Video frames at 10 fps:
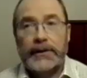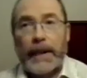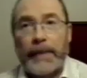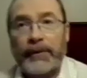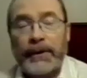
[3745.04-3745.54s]

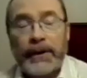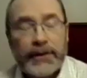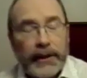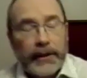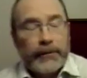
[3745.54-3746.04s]
it's a
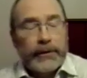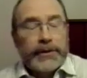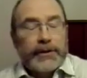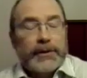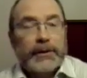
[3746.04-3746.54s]
fascinating
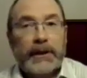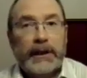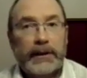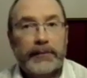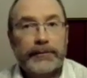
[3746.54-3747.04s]

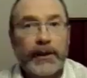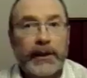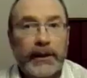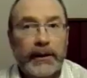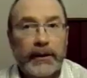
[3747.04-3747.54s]
question.
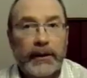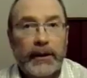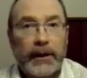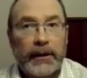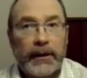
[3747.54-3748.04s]

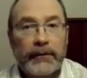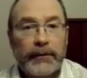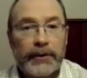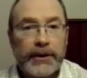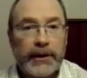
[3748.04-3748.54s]

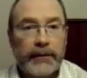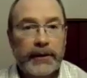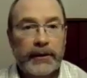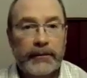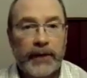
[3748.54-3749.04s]
I've
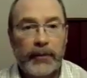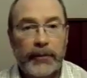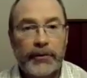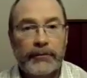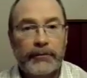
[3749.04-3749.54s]
received,
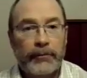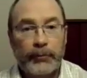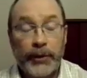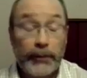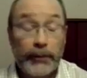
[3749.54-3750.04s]
almost
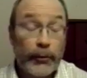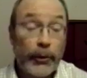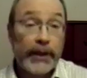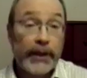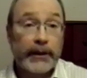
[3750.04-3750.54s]
pretty well
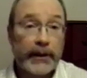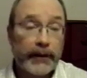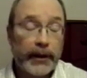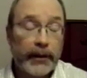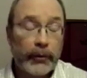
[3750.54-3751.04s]
weekly,
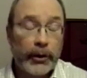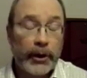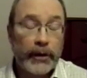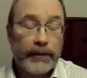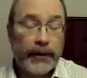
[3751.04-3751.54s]
if not
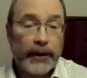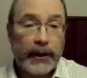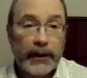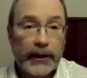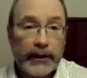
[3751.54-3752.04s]
more often than
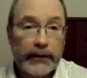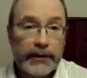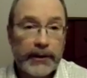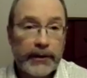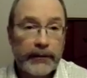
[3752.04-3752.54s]
that, I
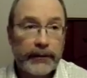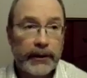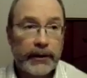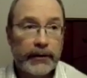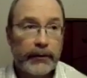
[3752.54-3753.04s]
receive
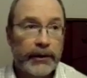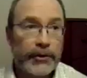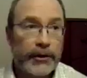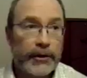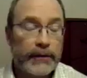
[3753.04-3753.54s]

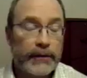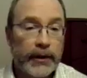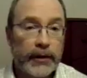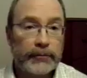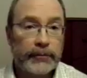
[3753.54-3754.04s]
questions
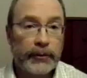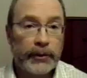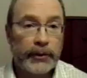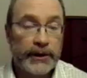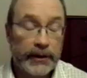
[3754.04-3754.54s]
from
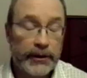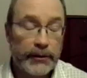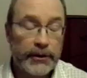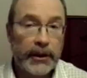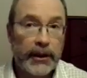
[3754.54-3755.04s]

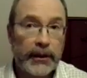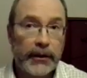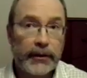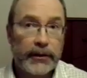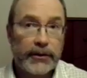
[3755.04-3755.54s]
constituents and
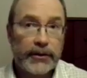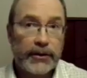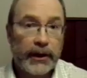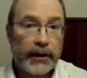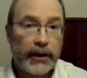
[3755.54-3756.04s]

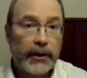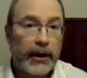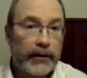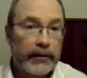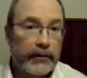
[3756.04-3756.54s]
islanders that are
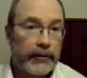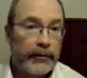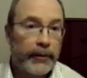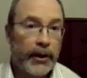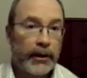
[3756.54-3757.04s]
not
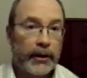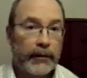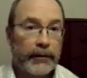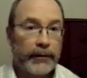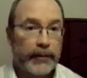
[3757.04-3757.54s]
part
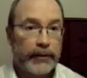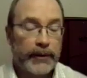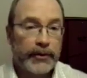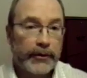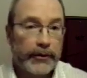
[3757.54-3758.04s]
of the
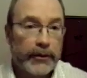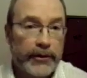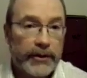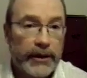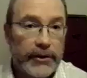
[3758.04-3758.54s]
provincial
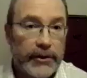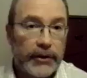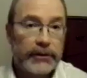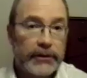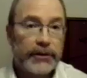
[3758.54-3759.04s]

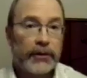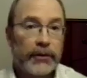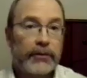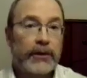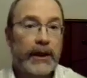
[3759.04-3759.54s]
jurisdiction.
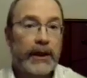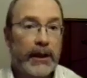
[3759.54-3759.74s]
So